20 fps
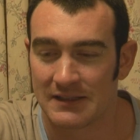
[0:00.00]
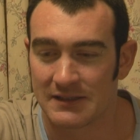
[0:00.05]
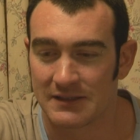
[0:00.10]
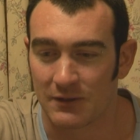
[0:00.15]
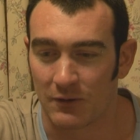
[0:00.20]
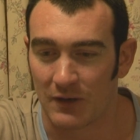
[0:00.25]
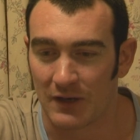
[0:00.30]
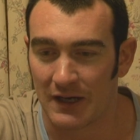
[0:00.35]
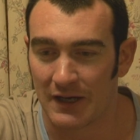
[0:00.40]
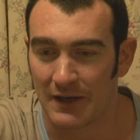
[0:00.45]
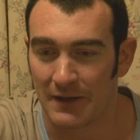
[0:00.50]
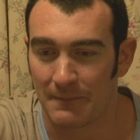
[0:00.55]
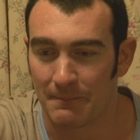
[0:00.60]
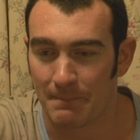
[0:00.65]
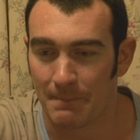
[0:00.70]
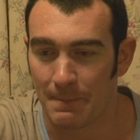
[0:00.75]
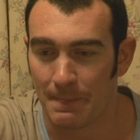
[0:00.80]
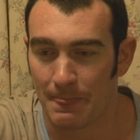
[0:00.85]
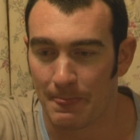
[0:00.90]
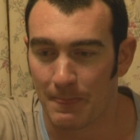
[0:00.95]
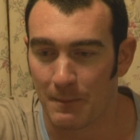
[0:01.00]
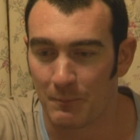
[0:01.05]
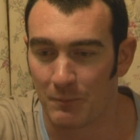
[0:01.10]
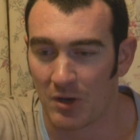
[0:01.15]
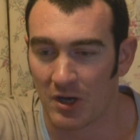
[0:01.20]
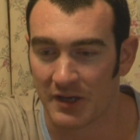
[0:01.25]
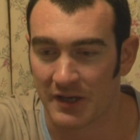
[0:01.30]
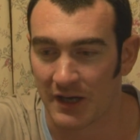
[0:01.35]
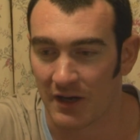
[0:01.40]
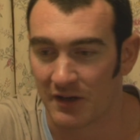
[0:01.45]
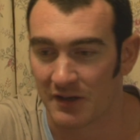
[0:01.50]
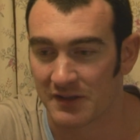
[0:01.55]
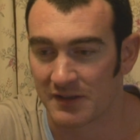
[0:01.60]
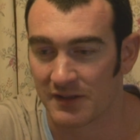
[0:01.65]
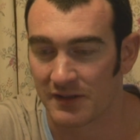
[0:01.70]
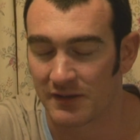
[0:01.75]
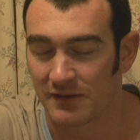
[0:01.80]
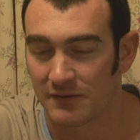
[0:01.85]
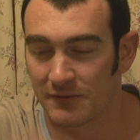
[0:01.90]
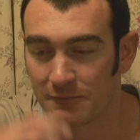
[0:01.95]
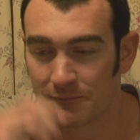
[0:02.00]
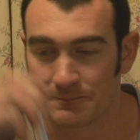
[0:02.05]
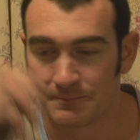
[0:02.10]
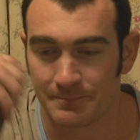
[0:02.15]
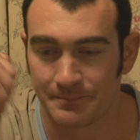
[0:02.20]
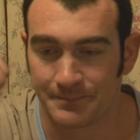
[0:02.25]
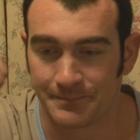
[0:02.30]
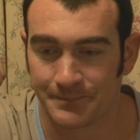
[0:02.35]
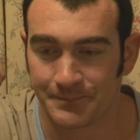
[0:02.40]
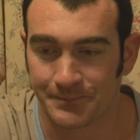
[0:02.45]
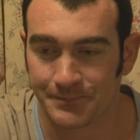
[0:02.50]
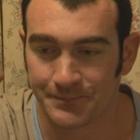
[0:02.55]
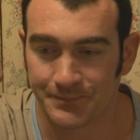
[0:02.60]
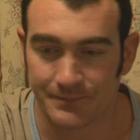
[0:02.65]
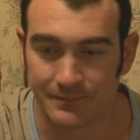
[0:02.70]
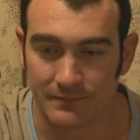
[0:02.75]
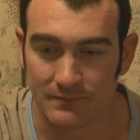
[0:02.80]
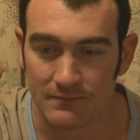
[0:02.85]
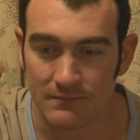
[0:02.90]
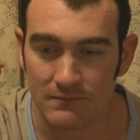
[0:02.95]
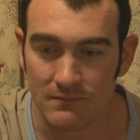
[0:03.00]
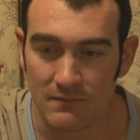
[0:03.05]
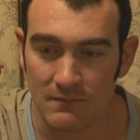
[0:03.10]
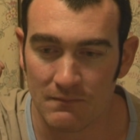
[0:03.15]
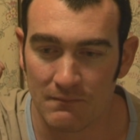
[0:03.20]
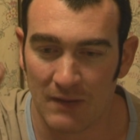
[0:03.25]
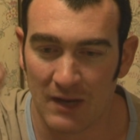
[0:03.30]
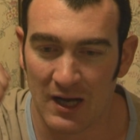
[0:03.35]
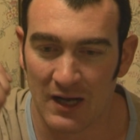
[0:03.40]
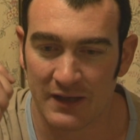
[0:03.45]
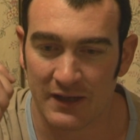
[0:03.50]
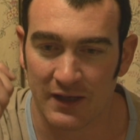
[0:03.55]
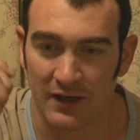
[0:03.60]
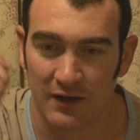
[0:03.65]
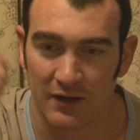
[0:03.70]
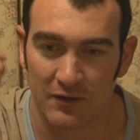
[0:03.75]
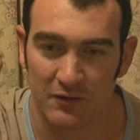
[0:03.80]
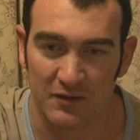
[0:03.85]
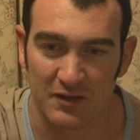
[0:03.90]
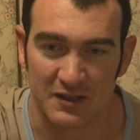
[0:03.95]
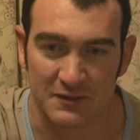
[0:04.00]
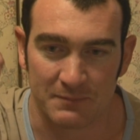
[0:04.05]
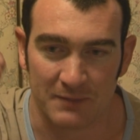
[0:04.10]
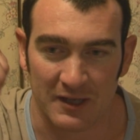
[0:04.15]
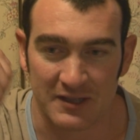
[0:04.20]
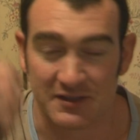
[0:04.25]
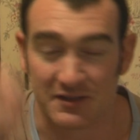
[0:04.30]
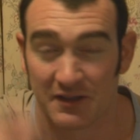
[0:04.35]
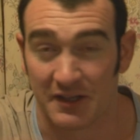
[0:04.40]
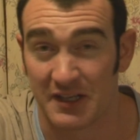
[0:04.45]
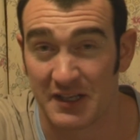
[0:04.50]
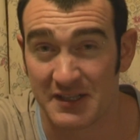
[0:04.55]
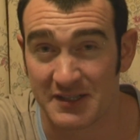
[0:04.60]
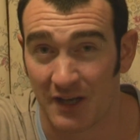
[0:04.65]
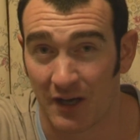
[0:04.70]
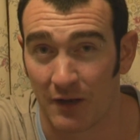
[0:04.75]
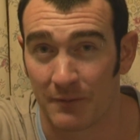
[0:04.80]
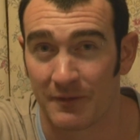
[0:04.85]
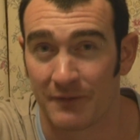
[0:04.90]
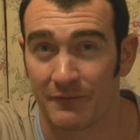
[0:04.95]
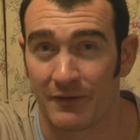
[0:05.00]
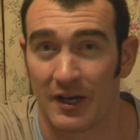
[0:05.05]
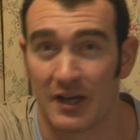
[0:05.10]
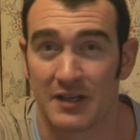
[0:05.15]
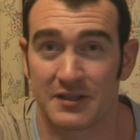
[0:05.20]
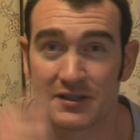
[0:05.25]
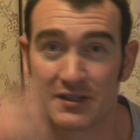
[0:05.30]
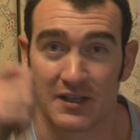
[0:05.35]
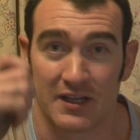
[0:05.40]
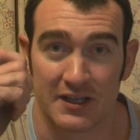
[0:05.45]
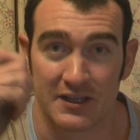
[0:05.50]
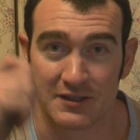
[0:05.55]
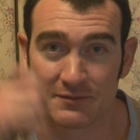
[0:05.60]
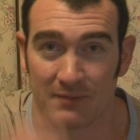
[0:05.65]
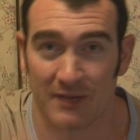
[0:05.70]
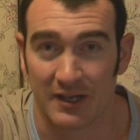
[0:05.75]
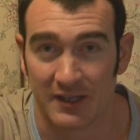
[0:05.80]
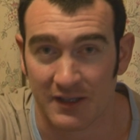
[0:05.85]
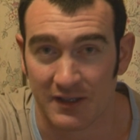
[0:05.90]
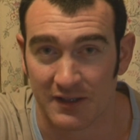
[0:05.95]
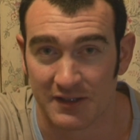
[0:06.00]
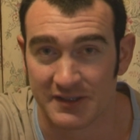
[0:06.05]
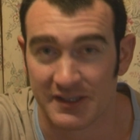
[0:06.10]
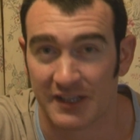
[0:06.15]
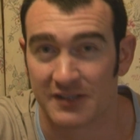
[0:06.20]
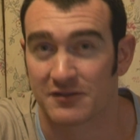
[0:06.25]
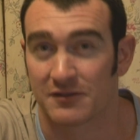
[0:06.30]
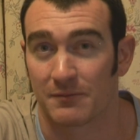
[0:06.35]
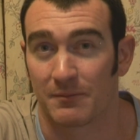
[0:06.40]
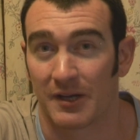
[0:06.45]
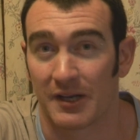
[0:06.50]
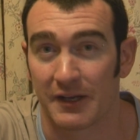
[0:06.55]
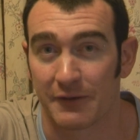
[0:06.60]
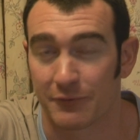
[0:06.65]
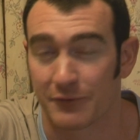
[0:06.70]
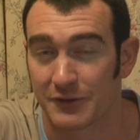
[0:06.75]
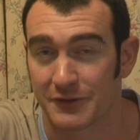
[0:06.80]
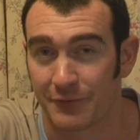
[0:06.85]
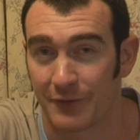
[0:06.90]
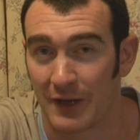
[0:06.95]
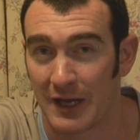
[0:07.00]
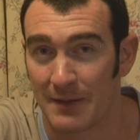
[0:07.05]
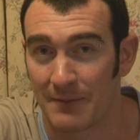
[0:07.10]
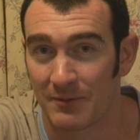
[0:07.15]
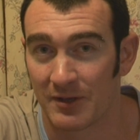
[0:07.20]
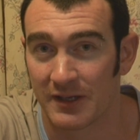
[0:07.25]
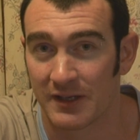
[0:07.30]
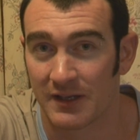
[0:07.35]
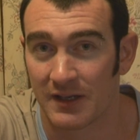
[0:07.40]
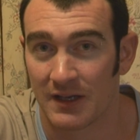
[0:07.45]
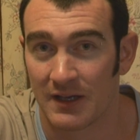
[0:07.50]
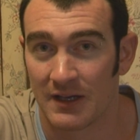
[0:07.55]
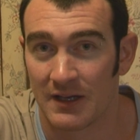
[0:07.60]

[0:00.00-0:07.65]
So my character, Marco, it's basically his home invasion. He's making this extra money for his family.